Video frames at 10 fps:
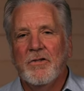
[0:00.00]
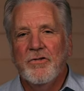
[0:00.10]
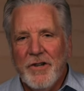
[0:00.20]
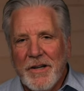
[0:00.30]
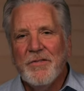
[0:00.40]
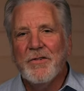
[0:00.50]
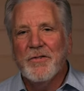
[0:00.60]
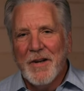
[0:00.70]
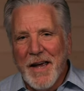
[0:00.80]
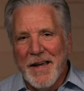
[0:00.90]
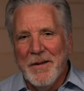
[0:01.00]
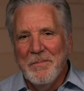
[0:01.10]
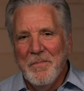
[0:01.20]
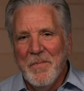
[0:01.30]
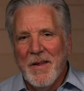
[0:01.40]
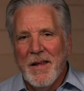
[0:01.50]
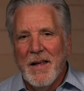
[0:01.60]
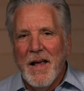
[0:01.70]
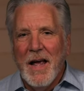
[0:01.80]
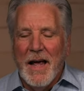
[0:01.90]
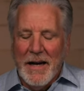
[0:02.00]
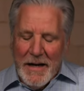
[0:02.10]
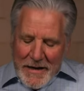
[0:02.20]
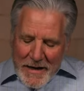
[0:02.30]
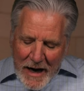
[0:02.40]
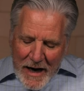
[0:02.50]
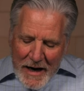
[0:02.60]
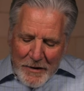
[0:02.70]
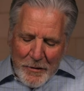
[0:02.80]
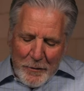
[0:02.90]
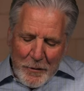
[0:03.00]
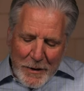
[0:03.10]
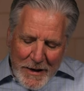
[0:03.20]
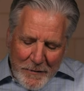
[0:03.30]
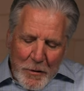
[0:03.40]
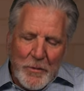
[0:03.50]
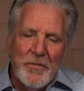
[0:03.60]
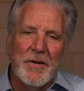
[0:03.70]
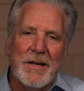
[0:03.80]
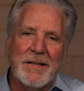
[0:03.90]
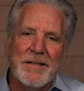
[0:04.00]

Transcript: Jesus came and died to forgive your sin,